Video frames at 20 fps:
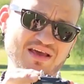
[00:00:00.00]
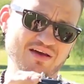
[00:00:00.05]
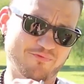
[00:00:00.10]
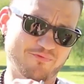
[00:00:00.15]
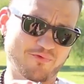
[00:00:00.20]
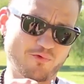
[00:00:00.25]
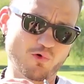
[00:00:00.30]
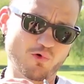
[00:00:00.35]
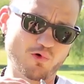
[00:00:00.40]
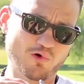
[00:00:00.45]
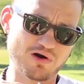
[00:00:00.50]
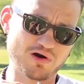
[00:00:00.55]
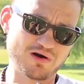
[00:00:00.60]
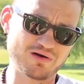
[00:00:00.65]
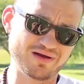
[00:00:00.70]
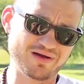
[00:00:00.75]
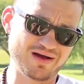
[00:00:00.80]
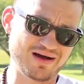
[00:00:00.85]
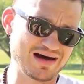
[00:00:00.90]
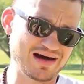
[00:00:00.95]

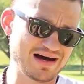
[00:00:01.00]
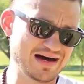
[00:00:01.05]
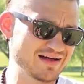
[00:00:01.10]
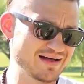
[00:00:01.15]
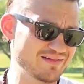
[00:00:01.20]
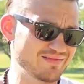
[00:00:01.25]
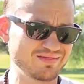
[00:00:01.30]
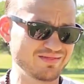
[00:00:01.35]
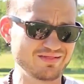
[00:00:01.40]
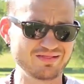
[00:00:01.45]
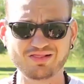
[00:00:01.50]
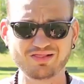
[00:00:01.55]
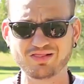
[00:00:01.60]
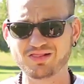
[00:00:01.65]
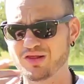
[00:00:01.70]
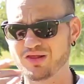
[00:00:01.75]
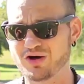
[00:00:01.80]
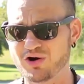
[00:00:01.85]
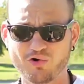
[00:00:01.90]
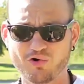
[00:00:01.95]
for
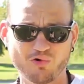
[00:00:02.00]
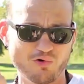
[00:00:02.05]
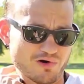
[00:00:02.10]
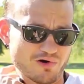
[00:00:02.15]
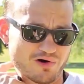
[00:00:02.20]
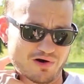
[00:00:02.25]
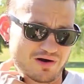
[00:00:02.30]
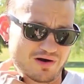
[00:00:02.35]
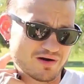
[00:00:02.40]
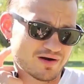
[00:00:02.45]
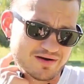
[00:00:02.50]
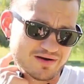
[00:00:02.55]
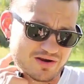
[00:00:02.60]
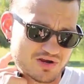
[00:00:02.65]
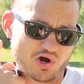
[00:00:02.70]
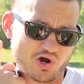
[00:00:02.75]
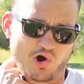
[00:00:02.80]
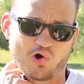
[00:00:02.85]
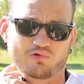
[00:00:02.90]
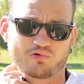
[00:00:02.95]
lower
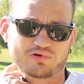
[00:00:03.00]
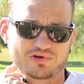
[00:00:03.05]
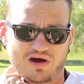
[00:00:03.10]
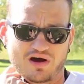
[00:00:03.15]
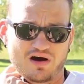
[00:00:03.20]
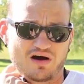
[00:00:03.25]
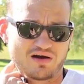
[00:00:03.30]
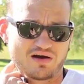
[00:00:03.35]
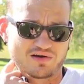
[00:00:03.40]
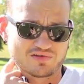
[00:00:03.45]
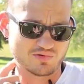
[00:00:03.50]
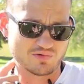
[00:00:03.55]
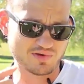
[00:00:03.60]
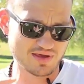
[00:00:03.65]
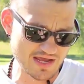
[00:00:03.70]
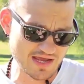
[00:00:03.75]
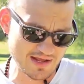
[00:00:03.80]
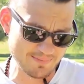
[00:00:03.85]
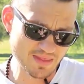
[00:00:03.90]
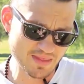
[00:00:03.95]
coat dogs,
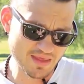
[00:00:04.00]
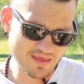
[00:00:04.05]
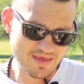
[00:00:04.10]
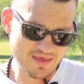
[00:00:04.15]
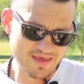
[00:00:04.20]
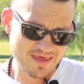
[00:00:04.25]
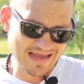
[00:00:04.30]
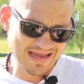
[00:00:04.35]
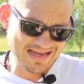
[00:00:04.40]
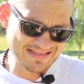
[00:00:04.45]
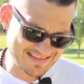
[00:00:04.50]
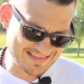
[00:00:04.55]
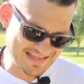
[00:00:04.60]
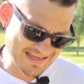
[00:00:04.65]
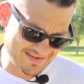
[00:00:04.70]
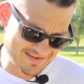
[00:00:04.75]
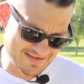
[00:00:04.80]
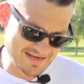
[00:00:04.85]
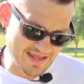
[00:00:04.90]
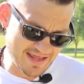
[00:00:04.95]
okay? At the
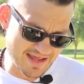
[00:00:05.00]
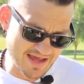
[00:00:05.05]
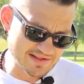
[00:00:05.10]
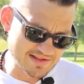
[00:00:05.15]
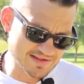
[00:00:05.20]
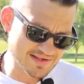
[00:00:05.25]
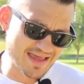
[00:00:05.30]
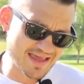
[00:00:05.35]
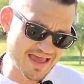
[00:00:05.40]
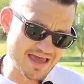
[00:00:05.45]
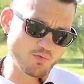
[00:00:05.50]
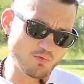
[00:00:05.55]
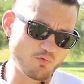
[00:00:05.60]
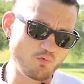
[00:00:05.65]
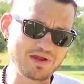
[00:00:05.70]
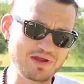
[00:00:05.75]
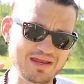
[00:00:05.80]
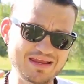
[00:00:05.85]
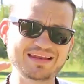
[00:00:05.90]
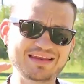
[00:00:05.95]
end of the day, guys, again,
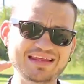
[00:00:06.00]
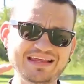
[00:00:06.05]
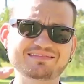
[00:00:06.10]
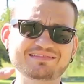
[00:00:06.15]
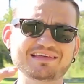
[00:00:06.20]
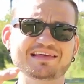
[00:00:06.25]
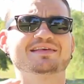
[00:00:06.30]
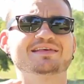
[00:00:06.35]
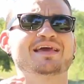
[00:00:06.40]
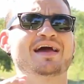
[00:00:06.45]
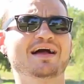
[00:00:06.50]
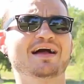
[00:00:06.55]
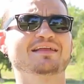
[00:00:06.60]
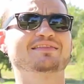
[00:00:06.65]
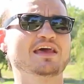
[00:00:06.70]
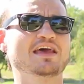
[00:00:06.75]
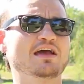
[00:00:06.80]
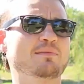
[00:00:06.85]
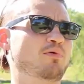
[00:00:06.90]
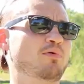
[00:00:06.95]
we need these
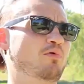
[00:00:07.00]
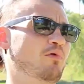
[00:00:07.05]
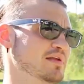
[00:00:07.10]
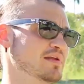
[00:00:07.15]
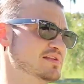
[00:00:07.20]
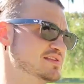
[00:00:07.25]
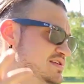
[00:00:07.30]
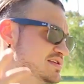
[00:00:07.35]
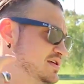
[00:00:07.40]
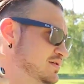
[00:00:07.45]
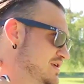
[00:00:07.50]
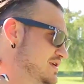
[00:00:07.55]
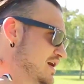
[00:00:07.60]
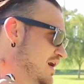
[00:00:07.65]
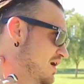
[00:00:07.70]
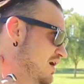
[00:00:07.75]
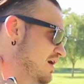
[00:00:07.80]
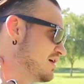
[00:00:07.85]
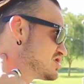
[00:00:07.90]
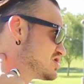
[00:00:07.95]
contact points to
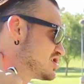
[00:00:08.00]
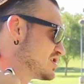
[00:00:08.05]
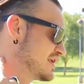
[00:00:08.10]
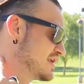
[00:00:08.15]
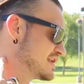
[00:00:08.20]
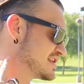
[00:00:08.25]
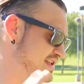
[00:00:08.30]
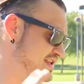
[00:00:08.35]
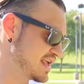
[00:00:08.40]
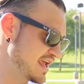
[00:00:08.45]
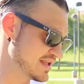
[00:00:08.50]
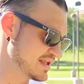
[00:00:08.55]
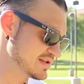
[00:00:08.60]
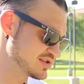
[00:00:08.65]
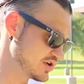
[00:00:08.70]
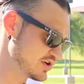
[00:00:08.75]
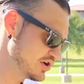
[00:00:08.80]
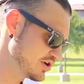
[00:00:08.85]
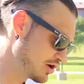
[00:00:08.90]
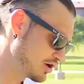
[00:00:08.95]
touch the skin.
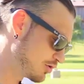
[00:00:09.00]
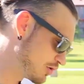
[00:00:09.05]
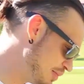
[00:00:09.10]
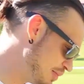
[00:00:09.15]
So you're going to